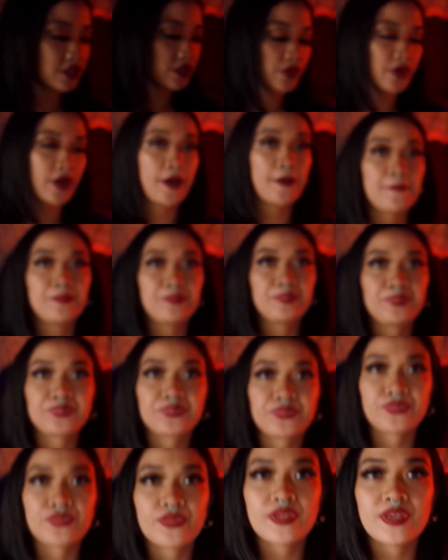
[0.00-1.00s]
Okay.
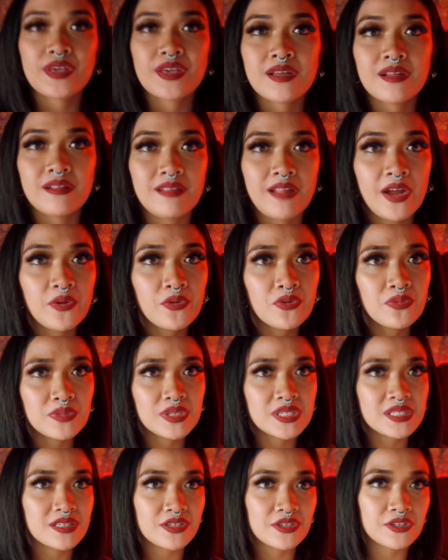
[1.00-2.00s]
Lightroom
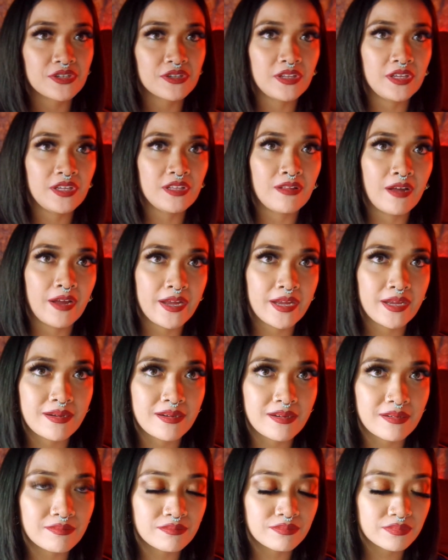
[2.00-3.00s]
is literally like
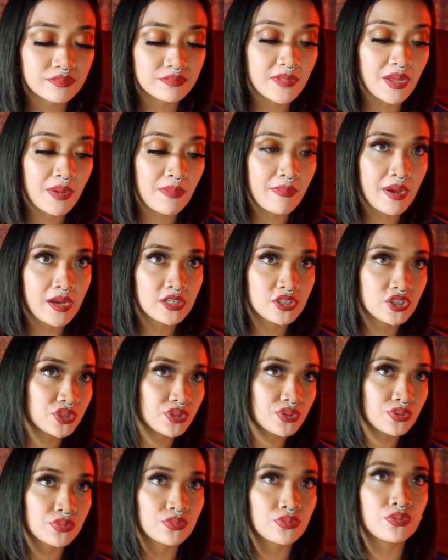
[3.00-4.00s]
a magic
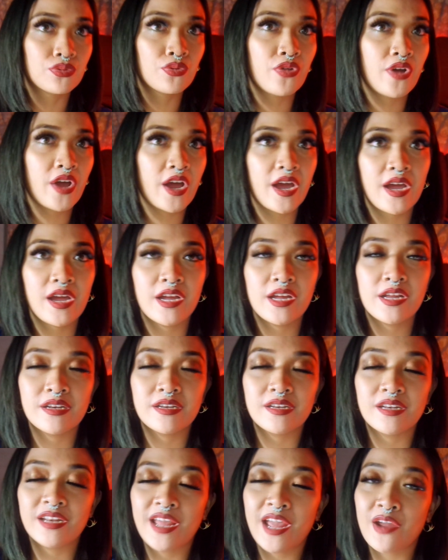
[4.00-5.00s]
tool that
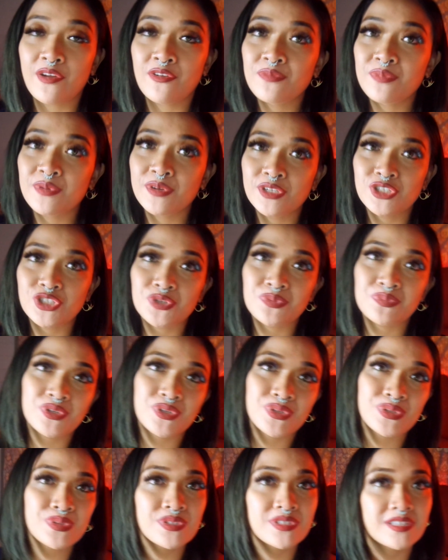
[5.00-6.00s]
everybody should be
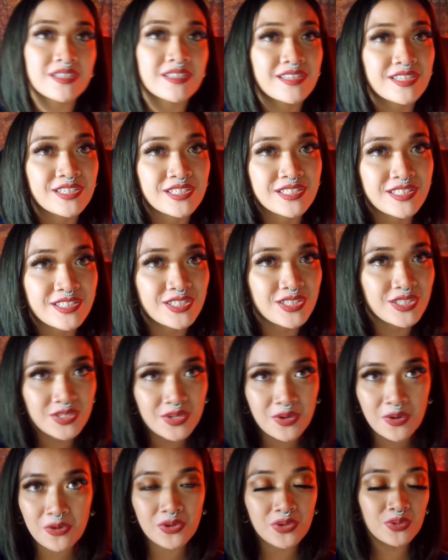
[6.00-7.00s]
using because it's
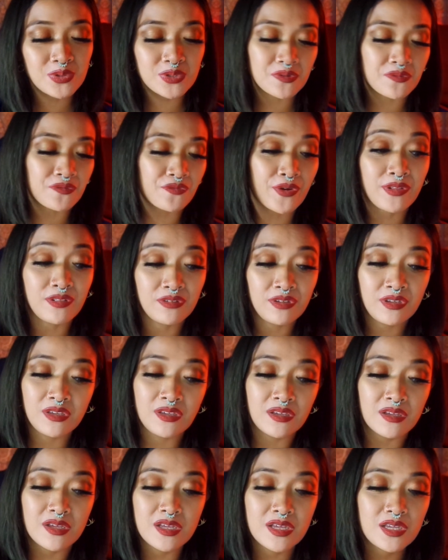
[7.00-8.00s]
so user friendly,
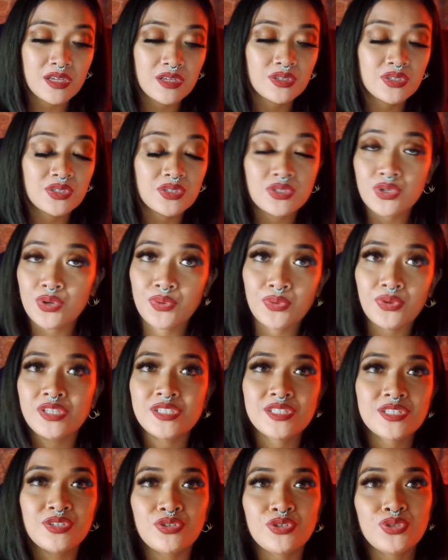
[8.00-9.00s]
so
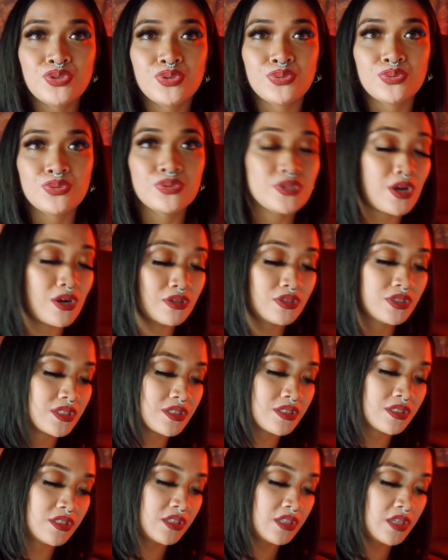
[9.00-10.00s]
easy to use,
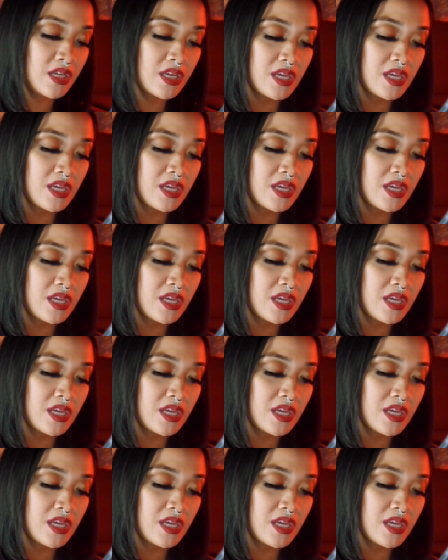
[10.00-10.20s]
honestly.